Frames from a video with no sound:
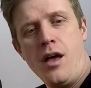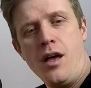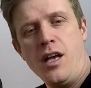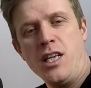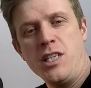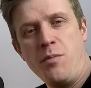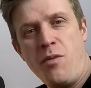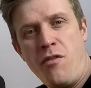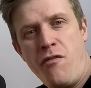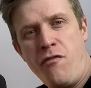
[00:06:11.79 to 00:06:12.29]

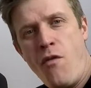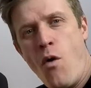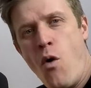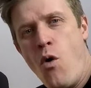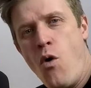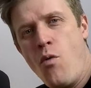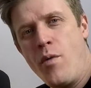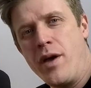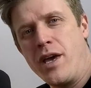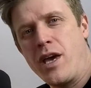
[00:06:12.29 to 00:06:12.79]
So
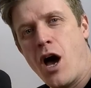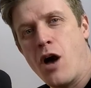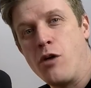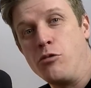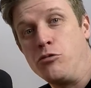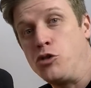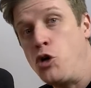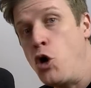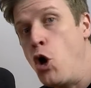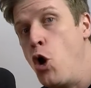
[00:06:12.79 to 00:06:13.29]
before we go
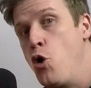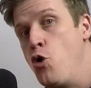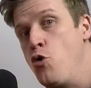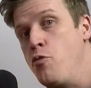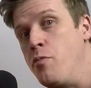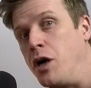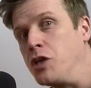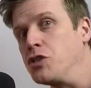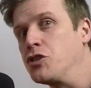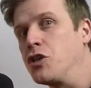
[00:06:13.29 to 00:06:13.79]
too
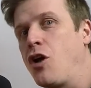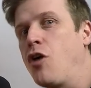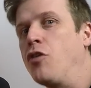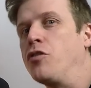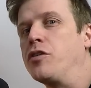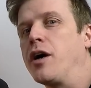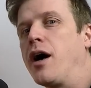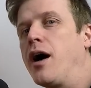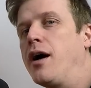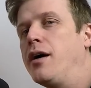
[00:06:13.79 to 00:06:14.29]
much
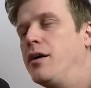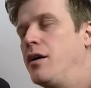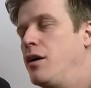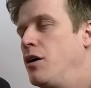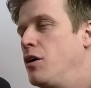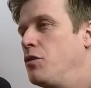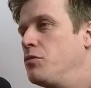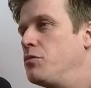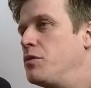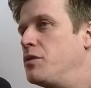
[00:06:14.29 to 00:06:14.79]
longer,
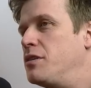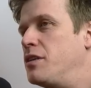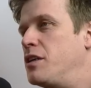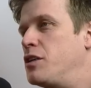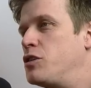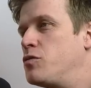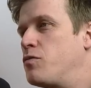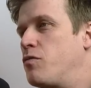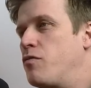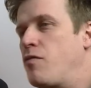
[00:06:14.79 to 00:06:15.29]
with
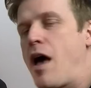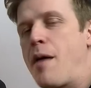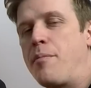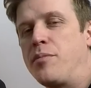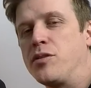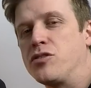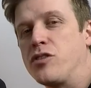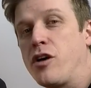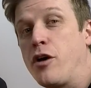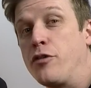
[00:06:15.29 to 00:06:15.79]
this
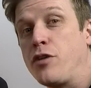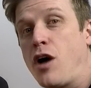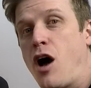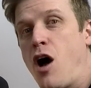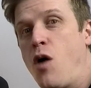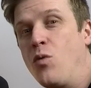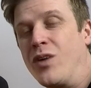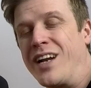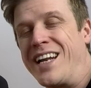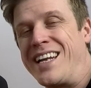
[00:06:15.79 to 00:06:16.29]
episode,
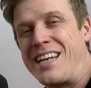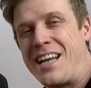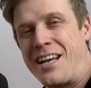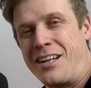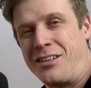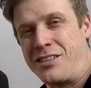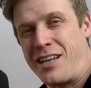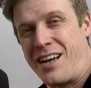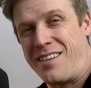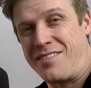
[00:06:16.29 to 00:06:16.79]
I want to
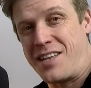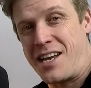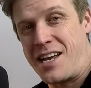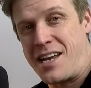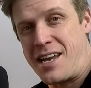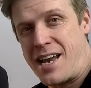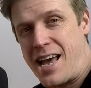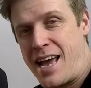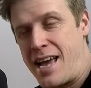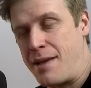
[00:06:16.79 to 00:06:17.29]
nail down the
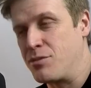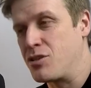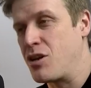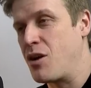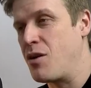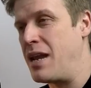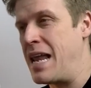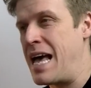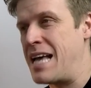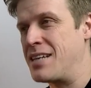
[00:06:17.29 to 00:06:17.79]
name. So
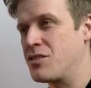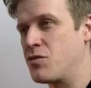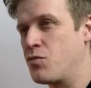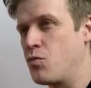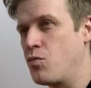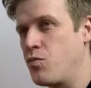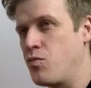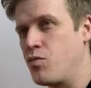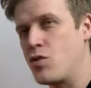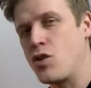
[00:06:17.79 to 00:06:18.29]
last
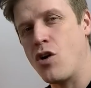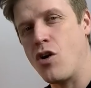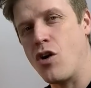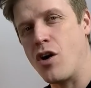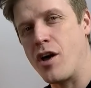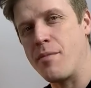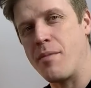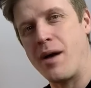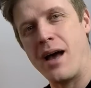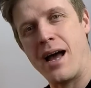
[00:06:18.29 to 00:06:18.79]

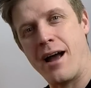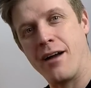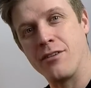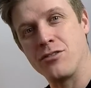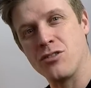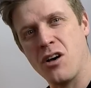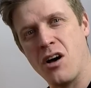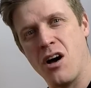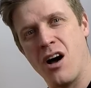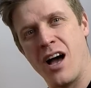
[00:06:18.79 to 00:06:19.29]
time
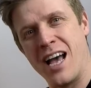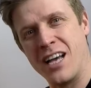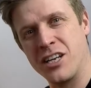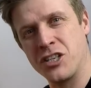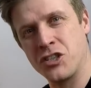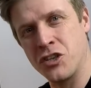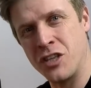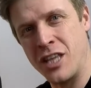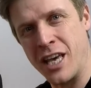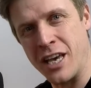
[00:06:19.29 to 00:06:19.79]
out, I
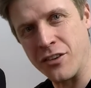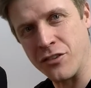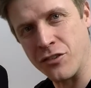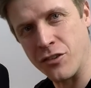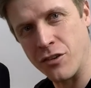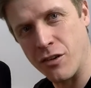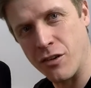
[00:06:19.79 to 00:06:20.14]
asked you this.